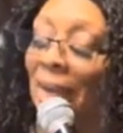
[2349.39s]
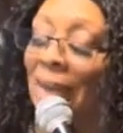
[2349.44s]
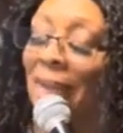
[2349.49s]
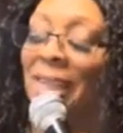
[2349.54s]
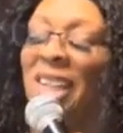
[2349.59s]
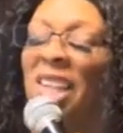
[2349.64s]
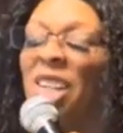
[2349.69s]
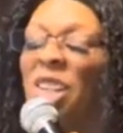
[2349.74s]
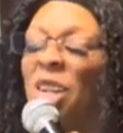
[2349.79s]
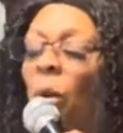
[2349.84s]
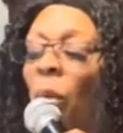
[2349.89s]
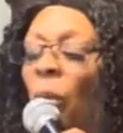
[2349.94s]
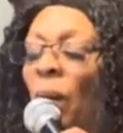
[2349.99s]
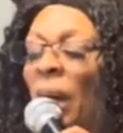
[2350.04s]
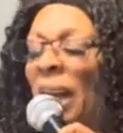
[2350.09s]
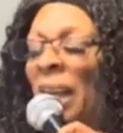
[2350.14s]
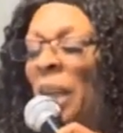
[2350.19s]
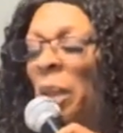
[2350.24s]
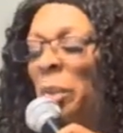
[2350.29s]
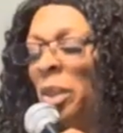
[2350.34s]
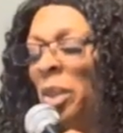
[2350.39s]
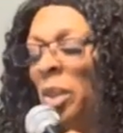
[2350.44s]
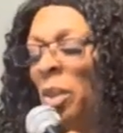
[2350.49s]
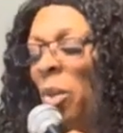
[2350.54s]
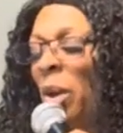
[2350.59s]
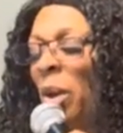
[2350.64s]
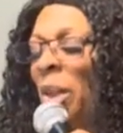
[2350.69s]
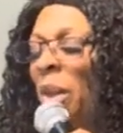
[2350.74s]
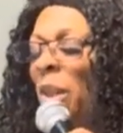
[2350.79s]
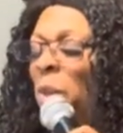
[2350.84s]
I didn't know why he was
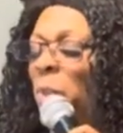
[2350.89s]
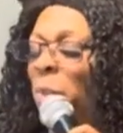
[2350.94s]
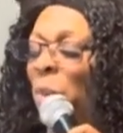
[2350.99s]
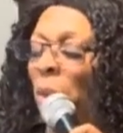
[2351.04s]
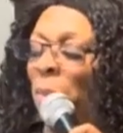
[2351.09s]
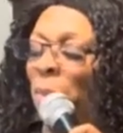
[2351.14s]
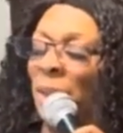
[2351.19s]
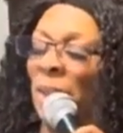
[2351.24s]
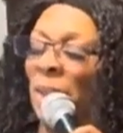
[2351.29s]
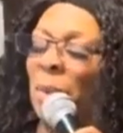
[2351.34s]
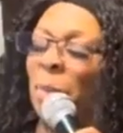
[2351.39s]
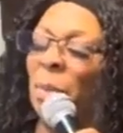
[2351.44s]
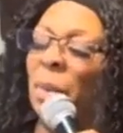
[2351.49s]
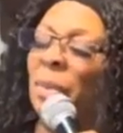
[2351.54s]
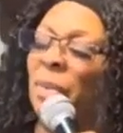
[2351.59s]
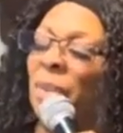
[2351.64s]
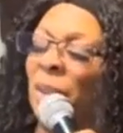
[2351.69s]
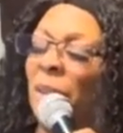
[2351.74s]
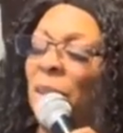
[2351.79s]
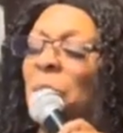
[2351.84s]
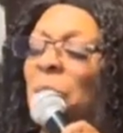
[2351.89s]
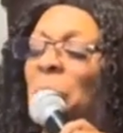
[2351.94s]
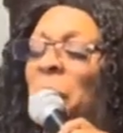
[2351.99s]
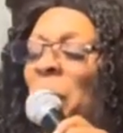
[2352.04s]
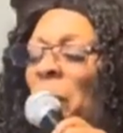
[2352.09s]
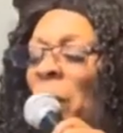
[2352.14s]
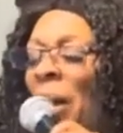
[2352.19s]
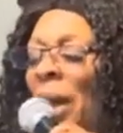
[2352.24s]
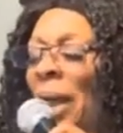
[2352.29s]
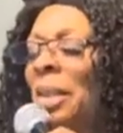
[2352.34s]
going this way, but he revealed to
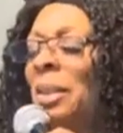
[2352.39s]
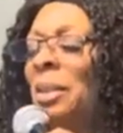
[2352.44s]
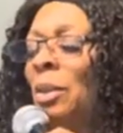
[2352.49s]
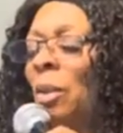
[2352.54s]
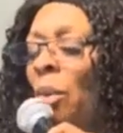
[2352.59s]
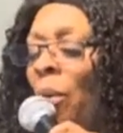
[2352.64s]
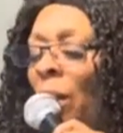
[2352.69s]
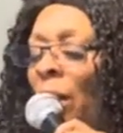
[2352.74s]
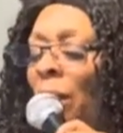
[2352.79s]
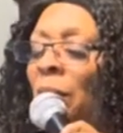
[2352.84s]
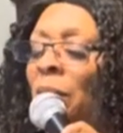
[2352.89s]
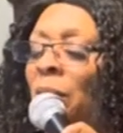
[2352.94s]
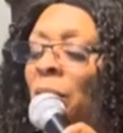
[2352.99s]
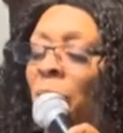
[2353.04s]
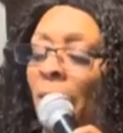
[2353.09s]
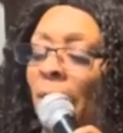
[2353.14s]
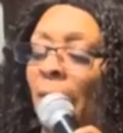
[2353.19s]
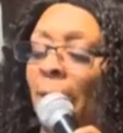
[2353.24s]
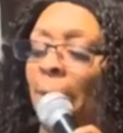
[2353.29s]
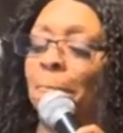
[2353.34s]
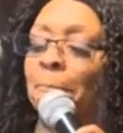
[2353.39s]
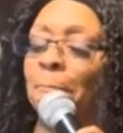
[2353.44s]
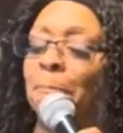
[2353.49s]
me why he's going this way.